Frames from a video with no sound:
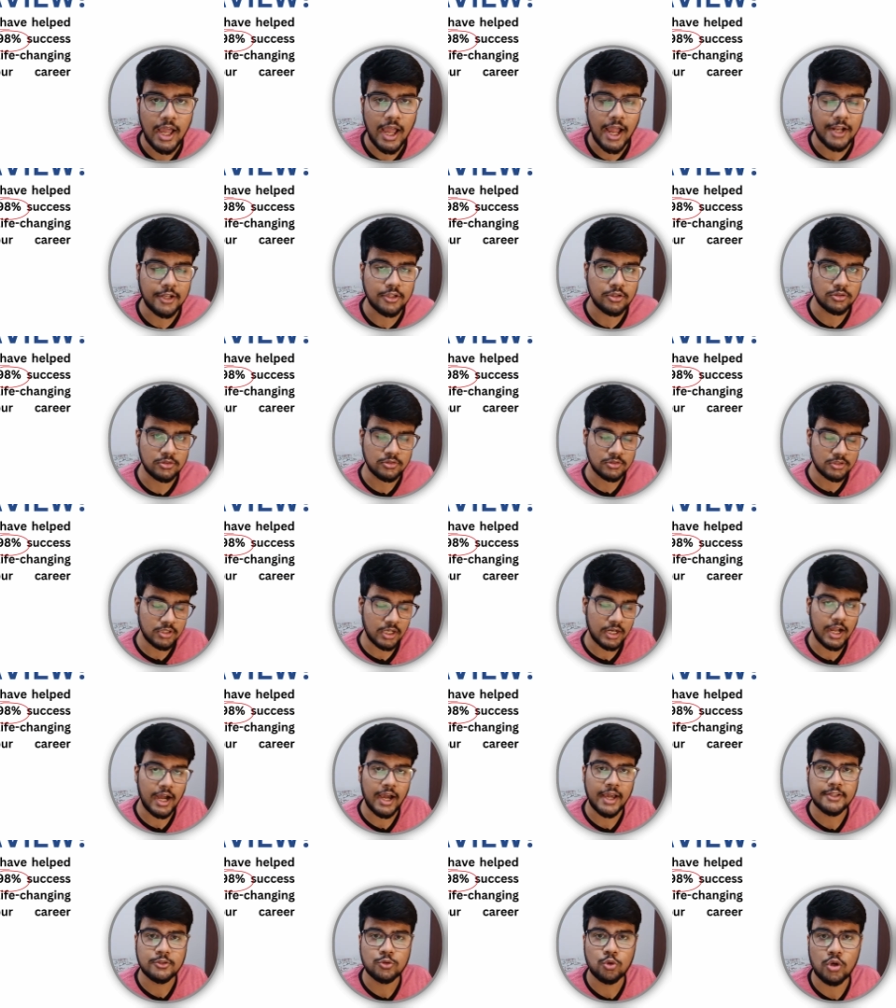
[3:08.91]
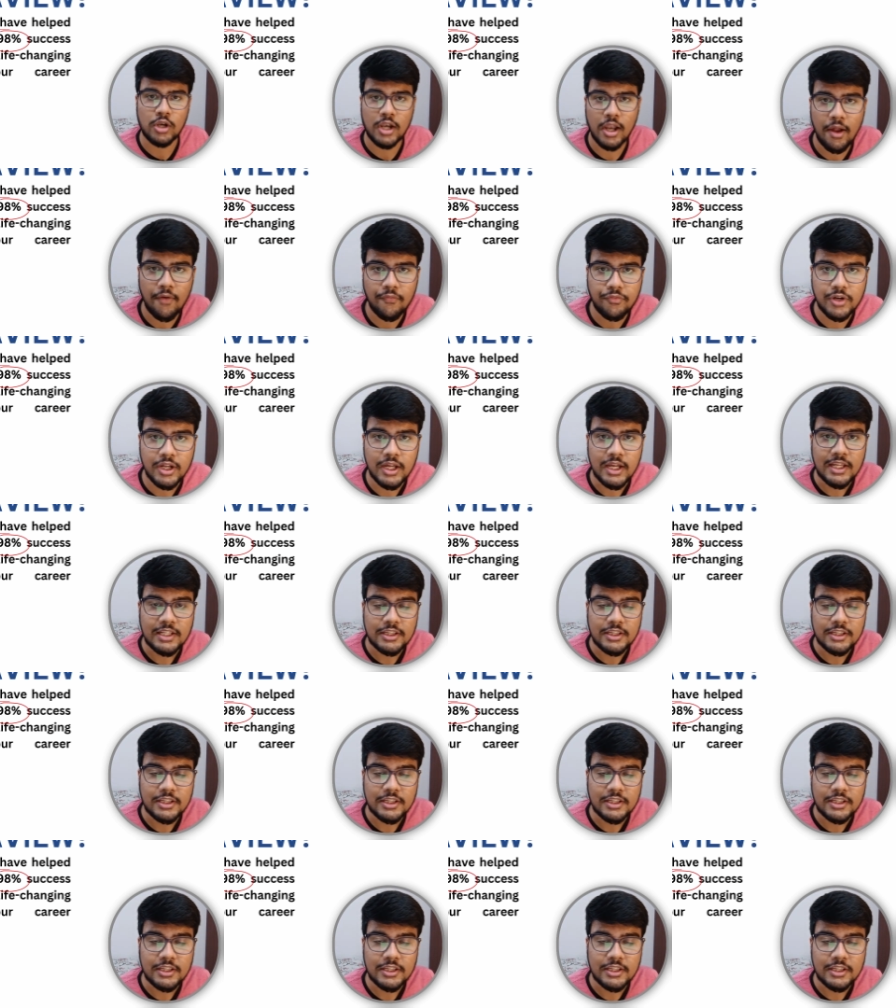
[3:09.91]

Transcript: and the guys who left,